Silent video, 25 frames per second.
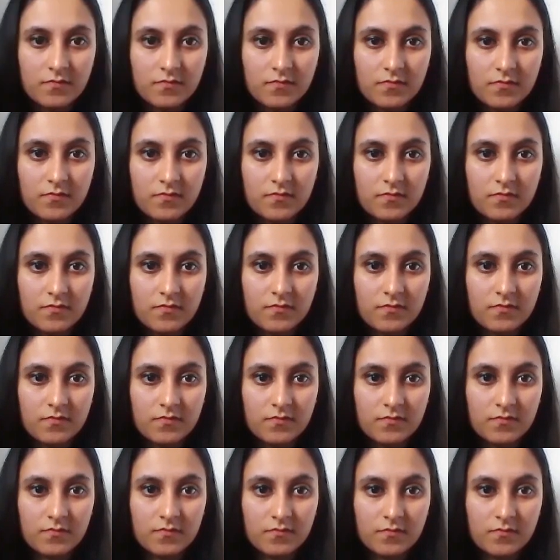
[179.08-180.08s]

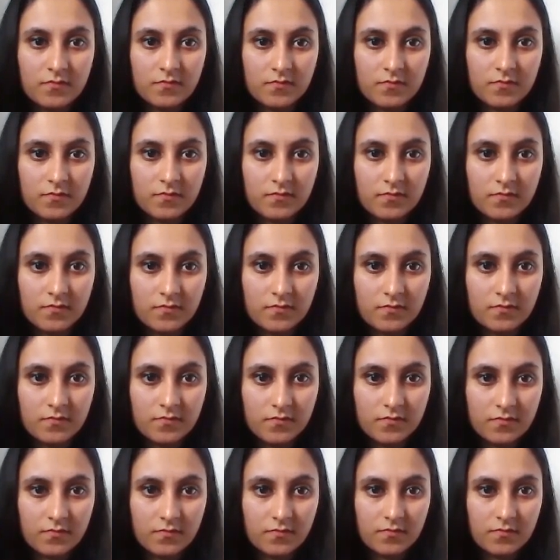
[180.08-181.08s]

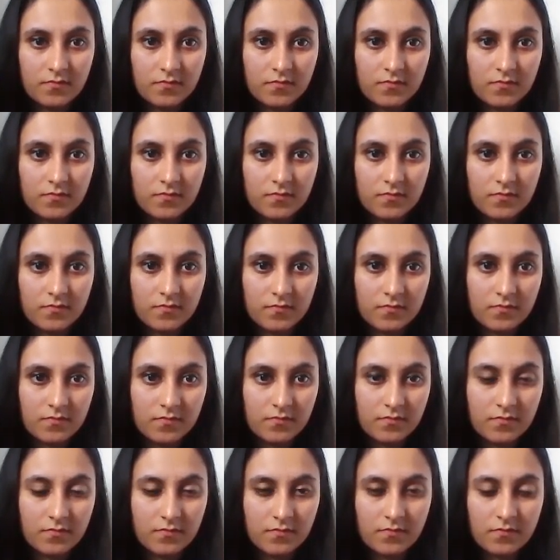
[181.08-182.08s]

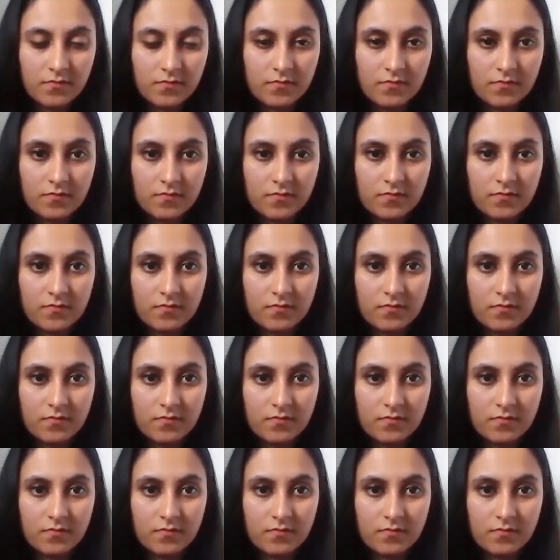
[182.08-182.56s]
(not speaking)